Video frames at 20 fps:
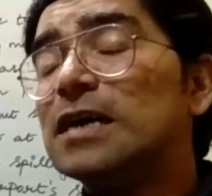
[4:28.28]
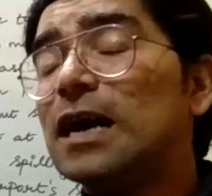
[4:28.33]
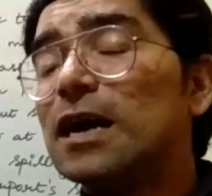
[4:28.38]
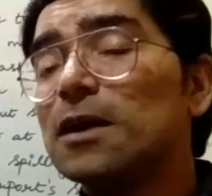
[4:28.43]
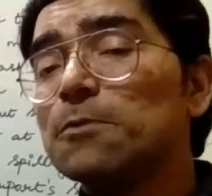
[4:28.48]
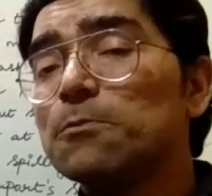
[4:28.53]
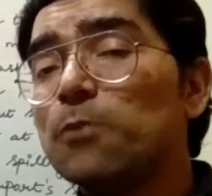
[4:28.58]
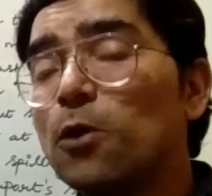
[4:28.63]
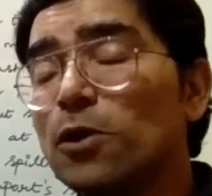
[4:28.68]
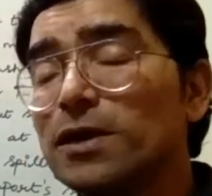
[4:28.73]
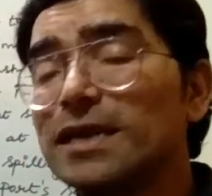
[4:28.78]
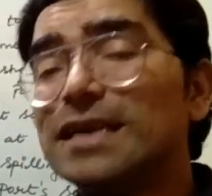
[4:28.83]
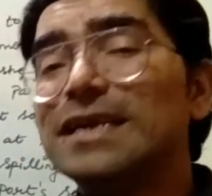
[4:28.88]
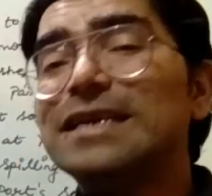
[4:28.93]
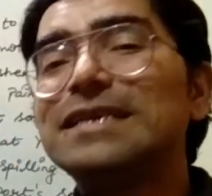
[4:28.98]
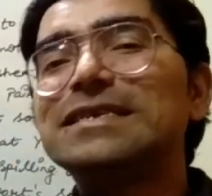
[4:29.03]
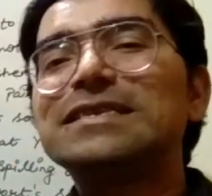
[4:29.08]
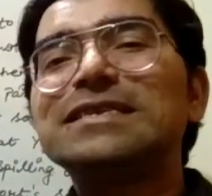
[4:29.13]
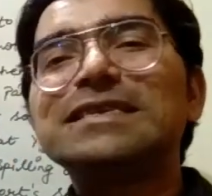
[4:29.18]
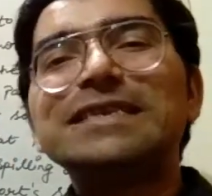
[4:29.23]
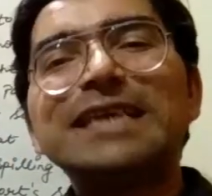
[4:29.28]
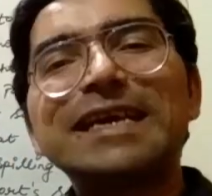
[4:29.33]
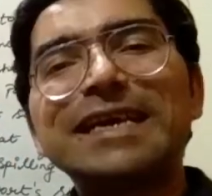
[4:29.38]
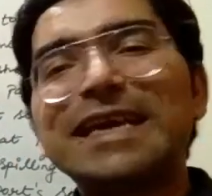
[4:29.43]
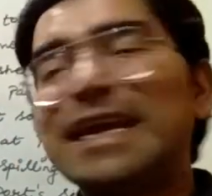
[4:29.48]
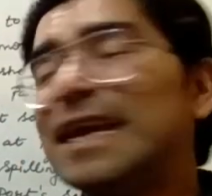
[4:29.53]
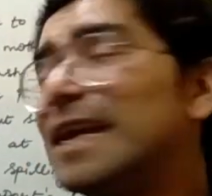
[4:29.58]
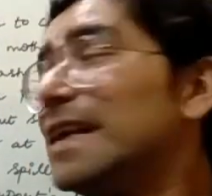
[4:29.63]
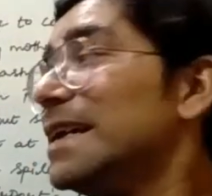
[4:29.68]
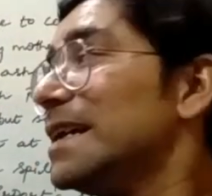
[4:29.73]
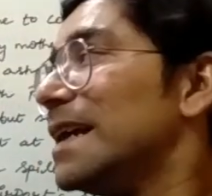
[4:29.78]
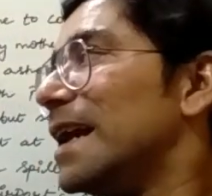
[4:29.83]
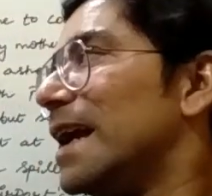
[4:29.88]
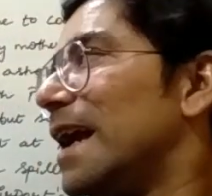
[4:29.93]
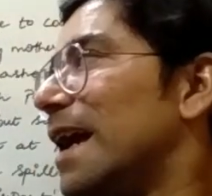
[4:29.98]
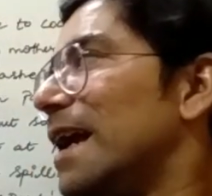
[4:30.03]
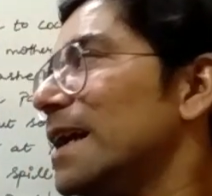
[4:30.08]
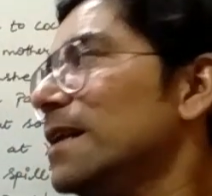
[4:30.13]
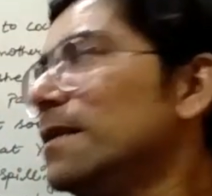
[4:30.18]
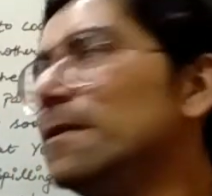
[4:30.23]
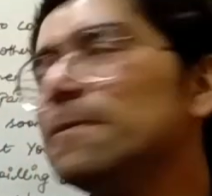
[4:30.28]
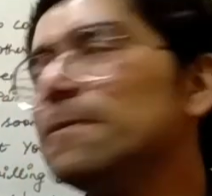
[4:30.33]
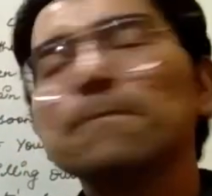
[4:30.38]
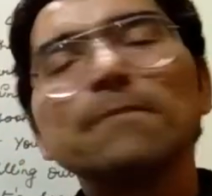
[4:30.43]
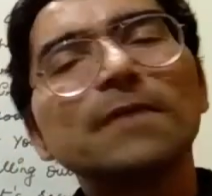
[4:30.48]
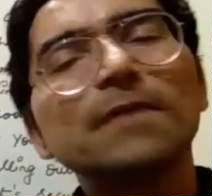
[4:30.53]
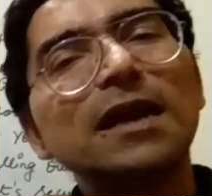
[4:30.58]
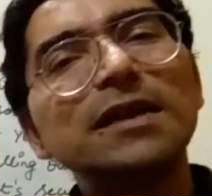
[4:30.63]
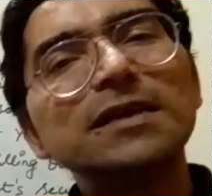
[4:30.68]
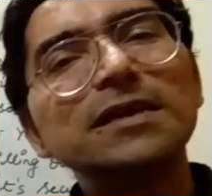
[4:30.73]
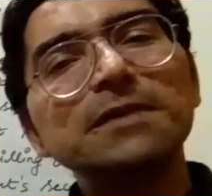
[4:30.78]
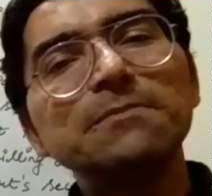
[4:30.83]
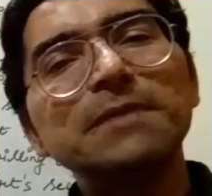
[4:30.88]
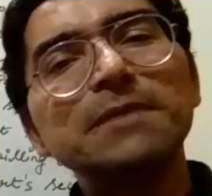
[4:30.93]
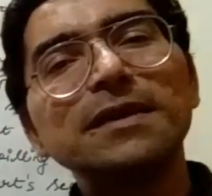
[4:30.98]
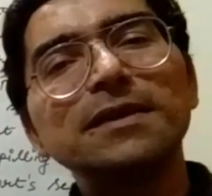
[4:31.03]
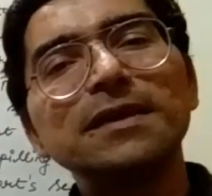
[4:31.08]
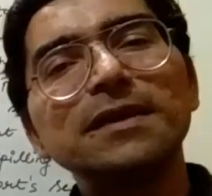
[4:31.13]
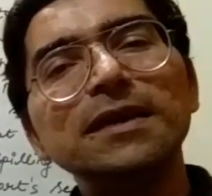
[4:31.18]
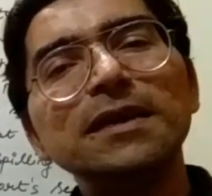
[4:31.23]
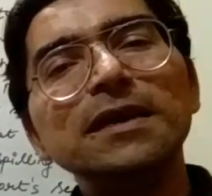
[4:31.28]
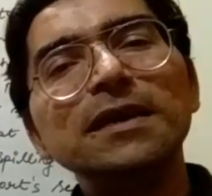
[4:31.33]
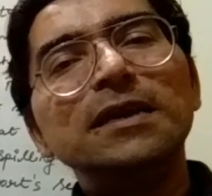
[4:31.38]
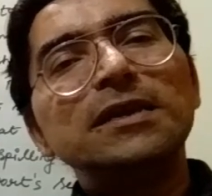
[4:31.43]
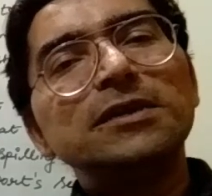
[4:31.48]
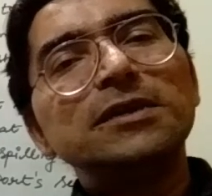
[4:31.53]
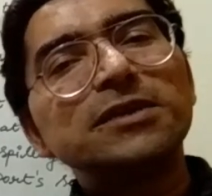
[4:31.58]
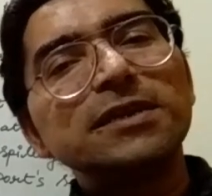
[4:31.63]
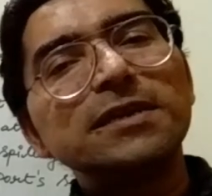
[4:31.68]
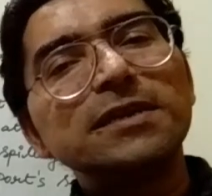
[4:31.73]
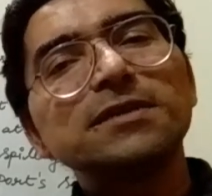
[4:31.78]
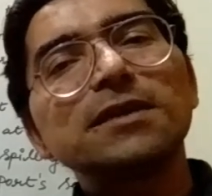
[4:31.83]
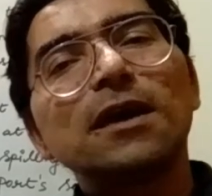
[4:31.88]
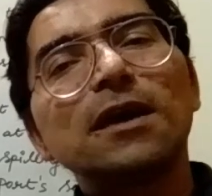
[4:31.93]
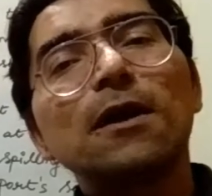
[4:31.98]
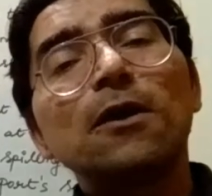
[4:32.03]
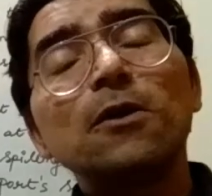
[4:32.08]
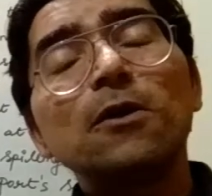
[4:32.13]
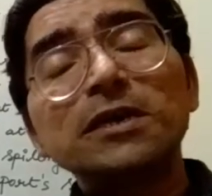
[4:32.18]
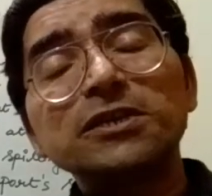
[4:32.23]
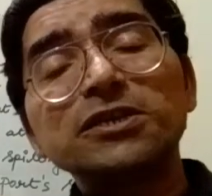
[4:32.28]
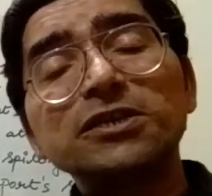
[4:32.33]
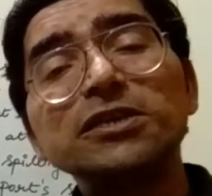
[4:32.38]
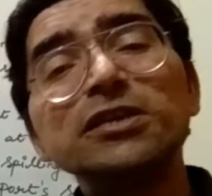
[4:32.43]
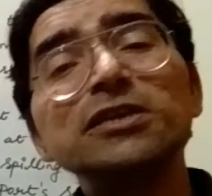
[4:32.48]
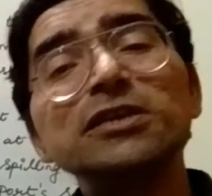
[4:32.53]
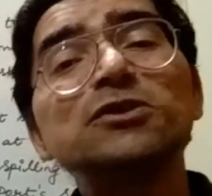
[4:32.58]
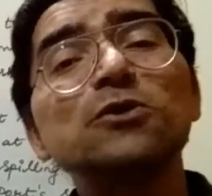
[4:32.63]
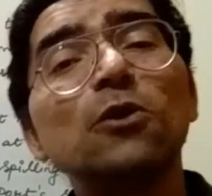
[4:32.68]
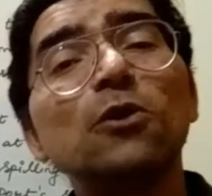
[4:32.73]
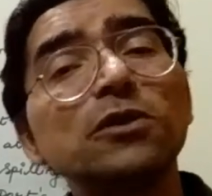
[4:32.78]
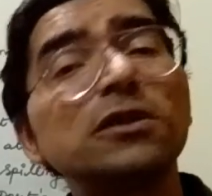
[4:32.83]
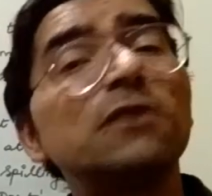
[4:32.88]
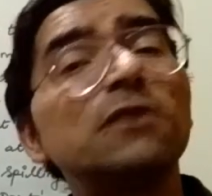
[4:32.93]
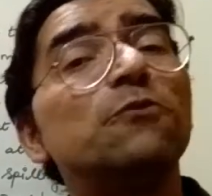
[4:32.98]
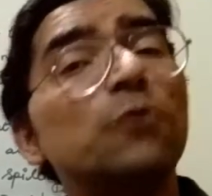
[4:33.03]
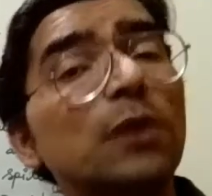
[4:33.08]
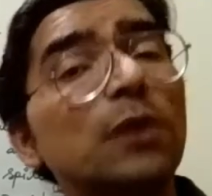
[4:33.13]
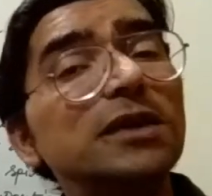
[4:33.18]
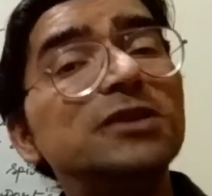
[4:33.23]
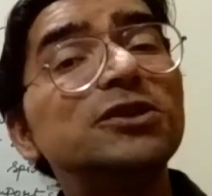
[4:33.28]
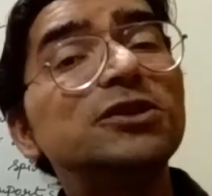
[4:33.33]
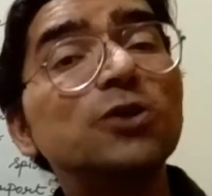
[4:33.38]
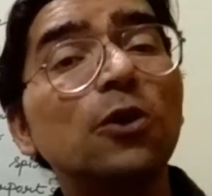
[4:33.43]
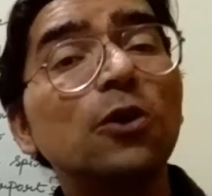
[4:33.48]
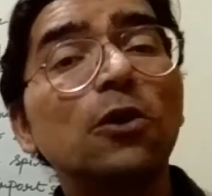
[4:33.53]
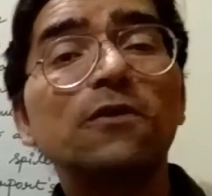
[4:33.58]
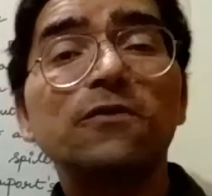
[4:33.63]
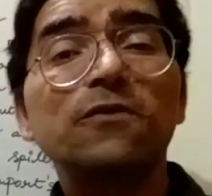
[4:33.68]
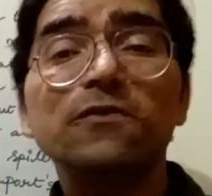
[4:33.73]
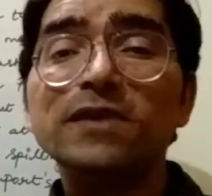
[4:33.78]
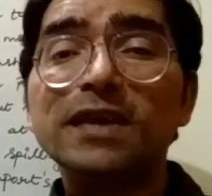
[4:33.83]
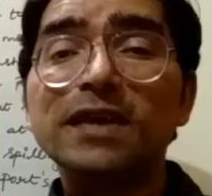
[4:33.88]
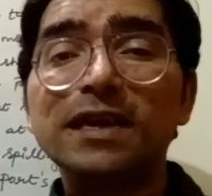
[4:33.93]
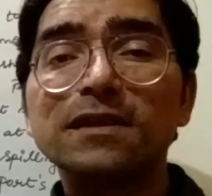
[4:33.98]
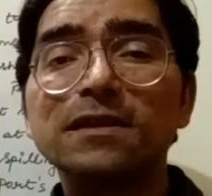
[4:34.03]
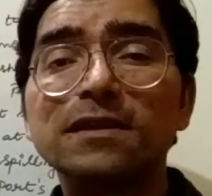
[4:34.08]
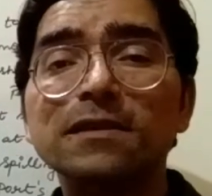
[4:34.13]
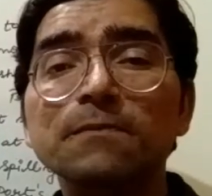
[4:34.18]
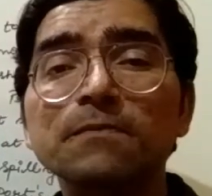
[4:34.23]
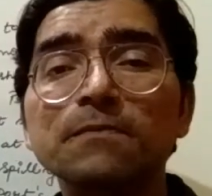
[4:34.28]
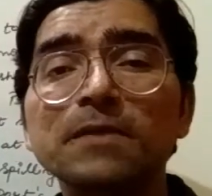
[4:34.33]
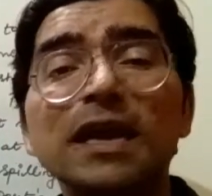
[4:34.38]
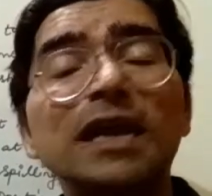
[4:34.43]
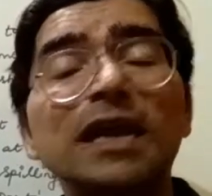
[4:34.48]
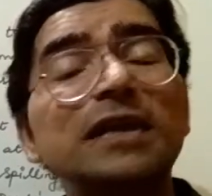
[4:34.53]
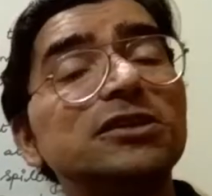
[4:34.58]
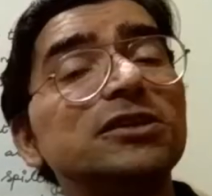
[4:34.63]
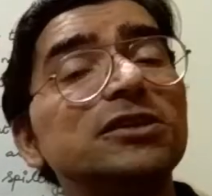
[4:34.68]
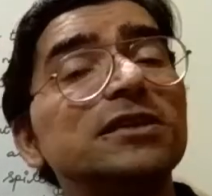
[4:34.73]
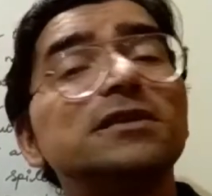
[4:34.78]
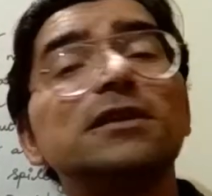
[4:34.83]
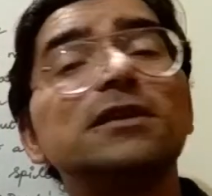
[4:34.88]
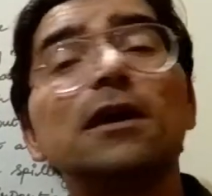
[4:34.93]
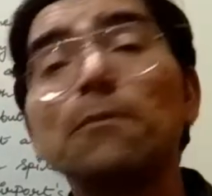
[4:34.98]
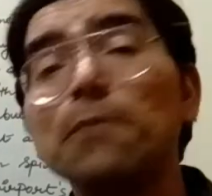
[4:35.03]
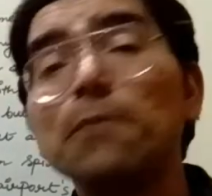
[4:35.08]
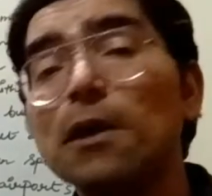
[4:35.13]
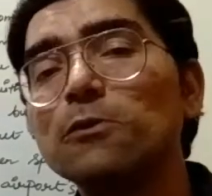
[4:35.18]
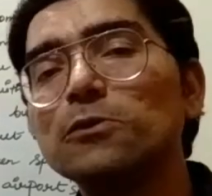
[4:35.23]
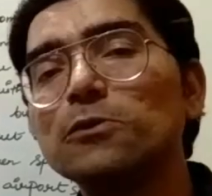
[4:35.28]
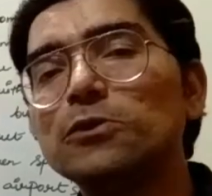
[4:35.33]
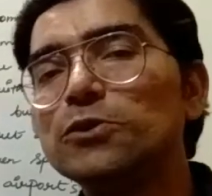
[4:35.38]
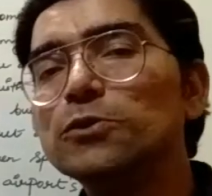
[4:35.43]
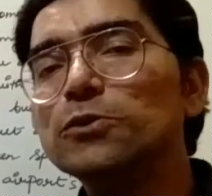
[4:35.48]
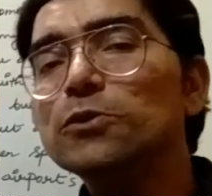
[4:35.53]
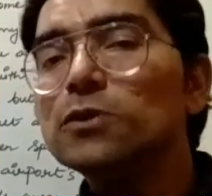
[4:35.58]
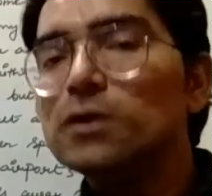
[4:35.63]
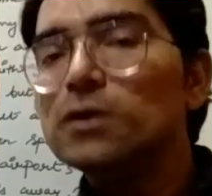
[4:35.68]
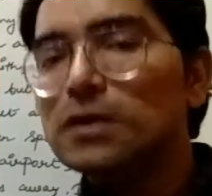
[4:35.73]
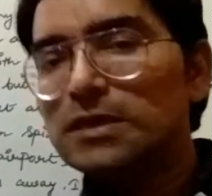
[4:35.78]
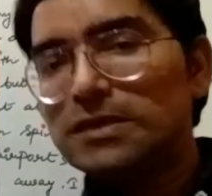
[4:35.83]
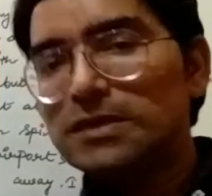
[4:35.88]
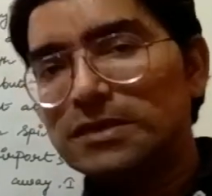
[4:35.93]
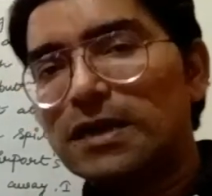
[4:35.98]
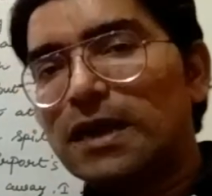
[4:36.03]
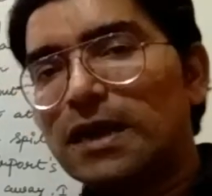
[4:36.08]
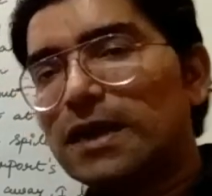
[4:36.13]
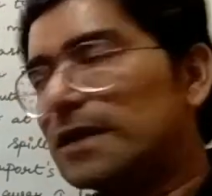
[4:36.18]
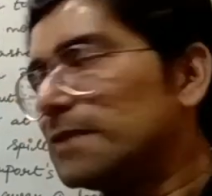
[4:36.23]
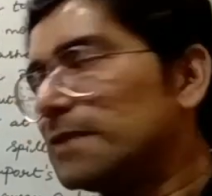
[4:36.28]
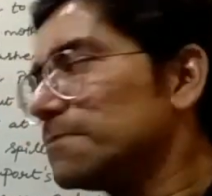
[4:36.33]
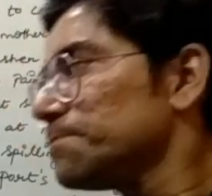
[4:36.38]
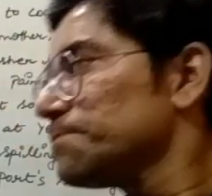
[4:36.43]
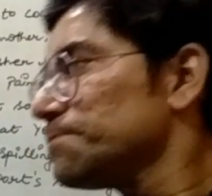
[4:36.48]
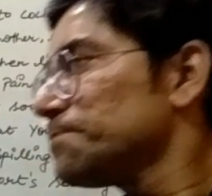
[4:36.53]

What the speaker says: her body is decaying, and ultimately she is on the verge of death, and she is about to die.